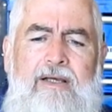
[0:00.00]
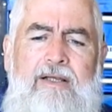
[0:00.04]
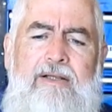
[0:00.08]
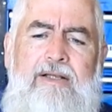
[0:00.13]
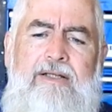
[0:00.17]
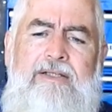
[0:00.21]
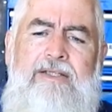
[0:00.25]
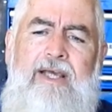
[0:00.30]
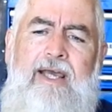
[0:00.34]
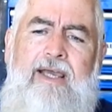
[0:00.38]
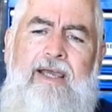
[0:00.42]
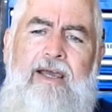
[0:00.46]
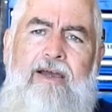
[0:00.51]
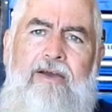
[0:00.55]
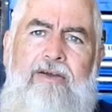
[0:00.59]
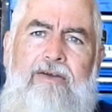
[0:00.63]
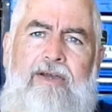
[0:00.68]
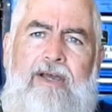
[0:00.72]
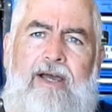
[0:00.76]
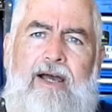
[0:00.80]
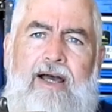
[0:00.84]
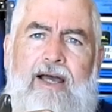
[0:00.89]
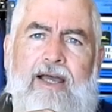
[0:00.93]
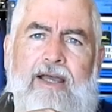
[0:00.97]
The tacho
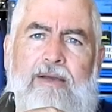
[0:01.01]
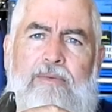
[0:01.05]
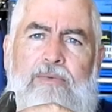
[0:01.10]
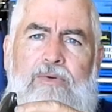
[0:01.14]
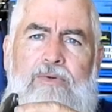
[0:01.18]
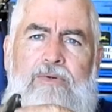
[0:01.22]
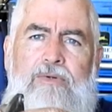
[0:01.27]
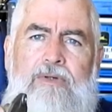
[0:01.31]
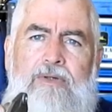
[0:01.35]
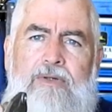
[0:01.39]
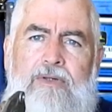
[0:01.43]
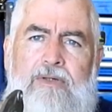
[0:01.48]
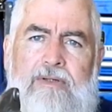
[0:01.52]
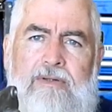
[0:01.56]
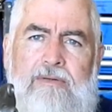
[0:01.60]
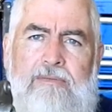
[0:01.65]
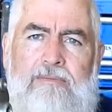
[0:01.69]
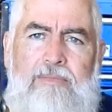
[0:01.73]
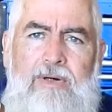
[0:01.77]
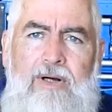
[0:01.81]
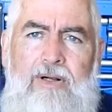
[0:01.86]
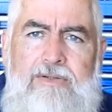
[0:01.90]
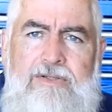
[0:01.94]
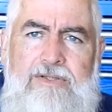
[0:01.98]
cable
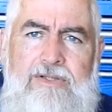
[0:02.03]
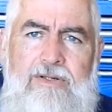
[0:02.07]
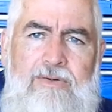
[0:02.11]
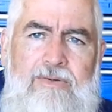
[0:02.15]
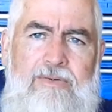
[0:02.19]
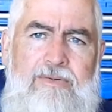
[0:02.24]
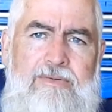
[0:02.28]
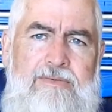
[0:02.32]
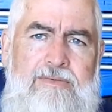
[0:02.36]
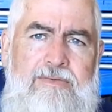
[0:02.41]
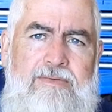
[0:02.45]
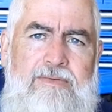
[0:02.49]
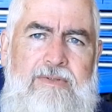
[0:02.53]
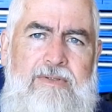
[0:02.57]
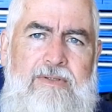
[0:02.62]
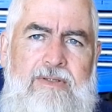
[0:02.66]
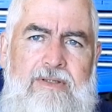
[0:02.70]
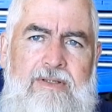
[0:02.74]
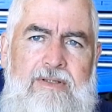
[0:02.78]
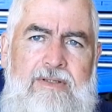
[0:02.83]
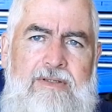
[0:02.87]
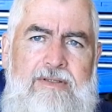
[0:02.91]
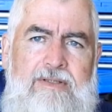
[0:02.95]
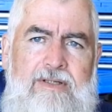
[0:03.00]
bolts on
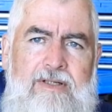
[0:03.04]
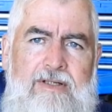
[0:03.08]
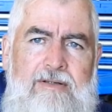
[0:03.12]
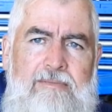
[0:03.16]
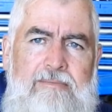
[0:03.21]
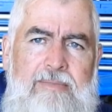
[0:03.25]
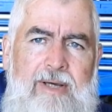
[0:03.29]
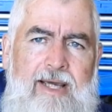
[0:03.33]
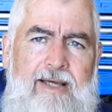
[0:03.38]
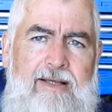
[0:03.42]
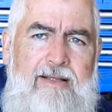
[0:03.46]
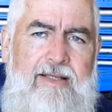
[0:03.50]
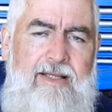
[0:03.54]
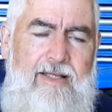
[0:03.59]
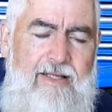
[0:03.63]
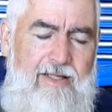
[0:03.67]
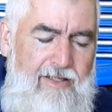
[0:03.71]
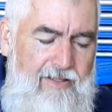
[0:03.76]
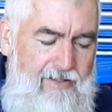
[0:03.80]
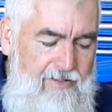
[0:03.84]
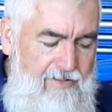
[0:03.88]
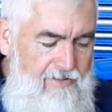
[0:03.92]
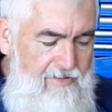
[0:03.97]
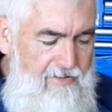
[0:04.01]
to the back there.